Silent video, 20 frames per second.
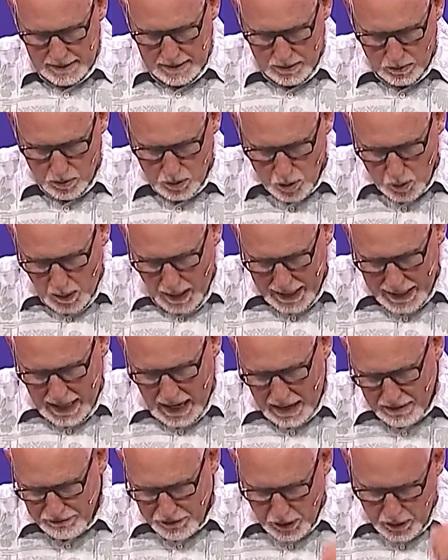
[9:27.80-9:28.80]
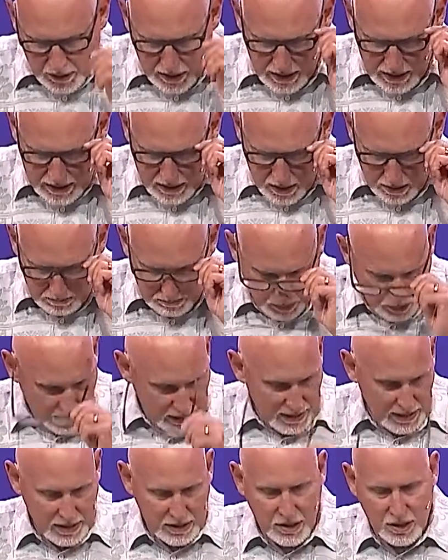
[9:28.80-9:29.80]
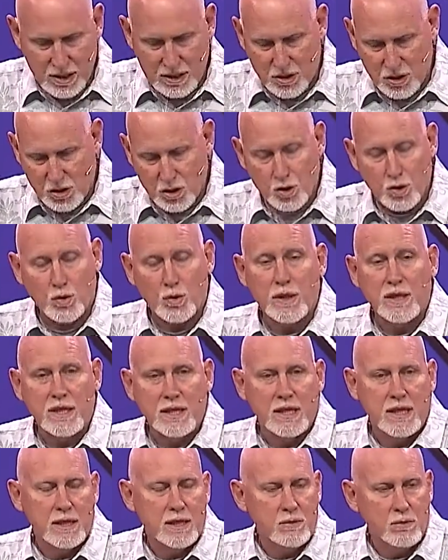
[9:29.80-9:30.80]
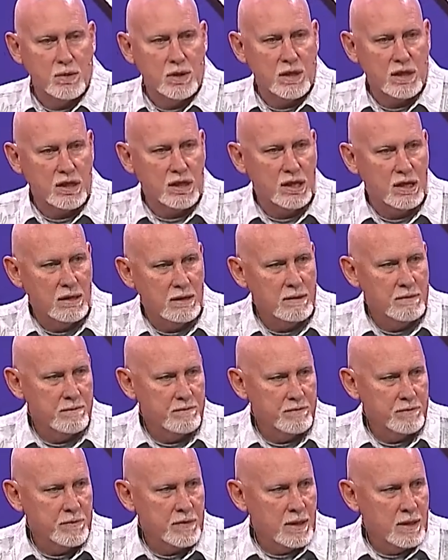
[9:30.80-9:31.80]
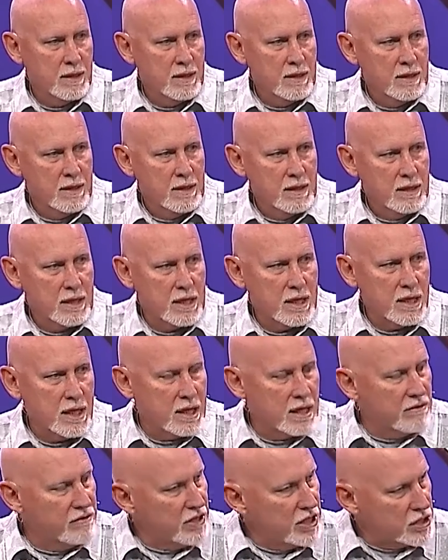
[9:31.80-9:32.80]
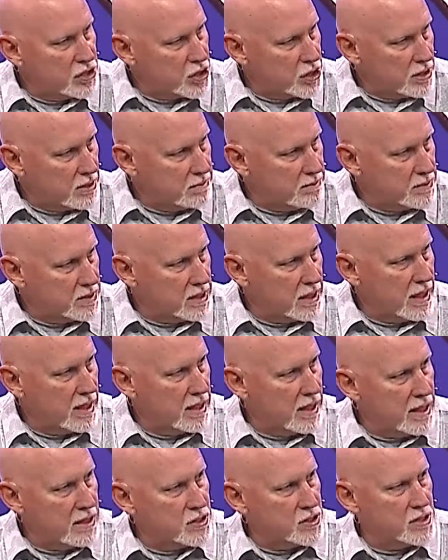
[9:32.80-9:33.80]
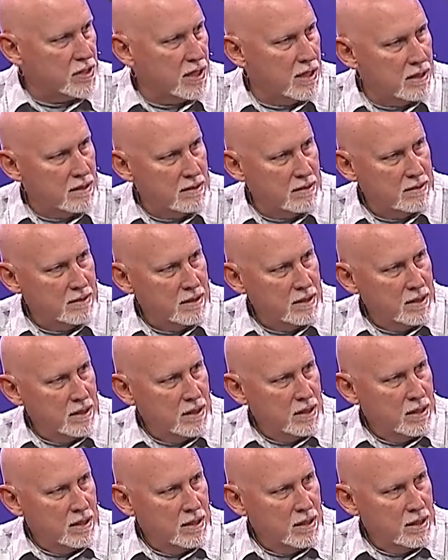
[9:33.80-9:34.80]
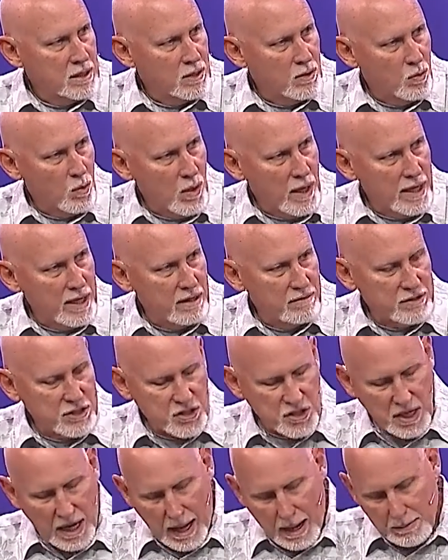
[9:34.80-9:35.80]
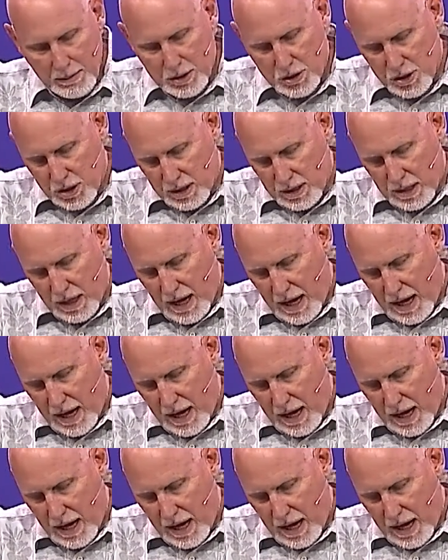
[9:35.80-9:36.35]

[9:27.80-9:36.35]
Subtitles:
It was right after he had completed this treaty with the king of Egypt, and as a way of establishing